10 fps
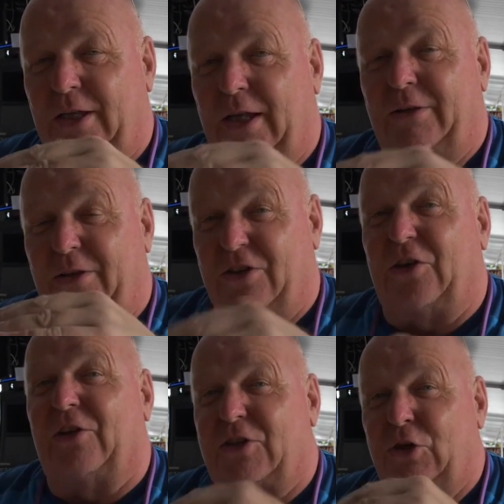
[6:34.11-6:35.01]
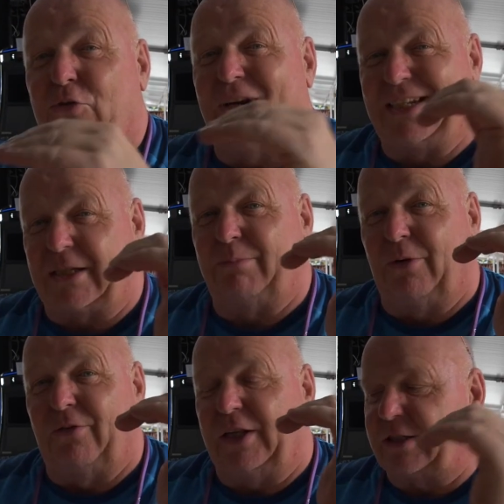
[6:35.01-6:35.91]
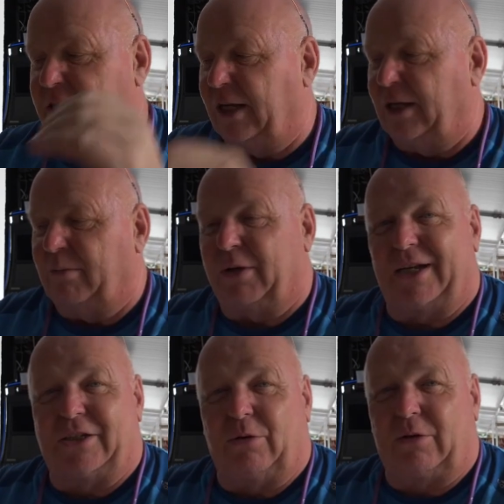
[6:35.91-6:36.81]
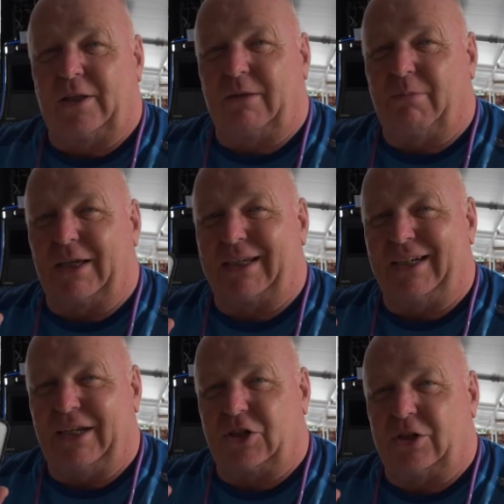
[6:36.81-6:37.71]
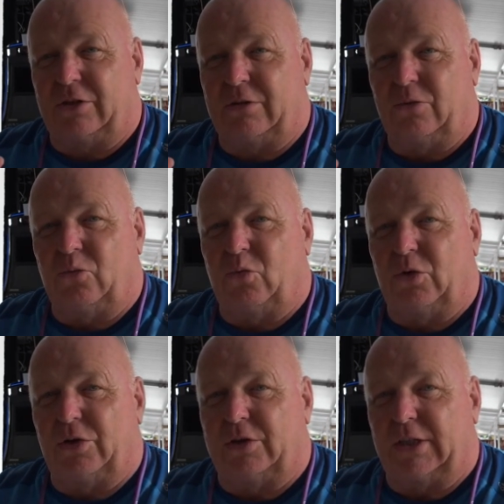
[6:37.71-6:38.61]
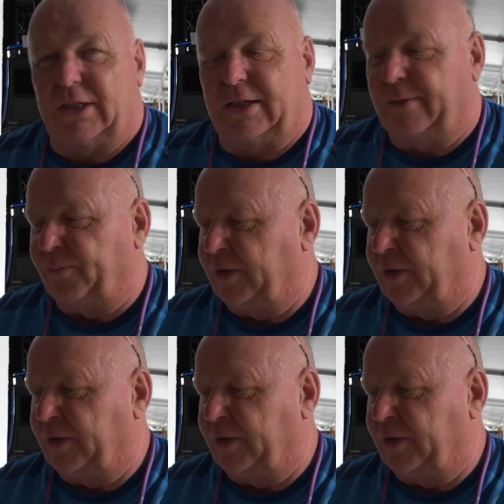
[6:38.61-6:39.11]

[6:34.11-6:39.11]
There's another two rates above this, but I don't think my connection would do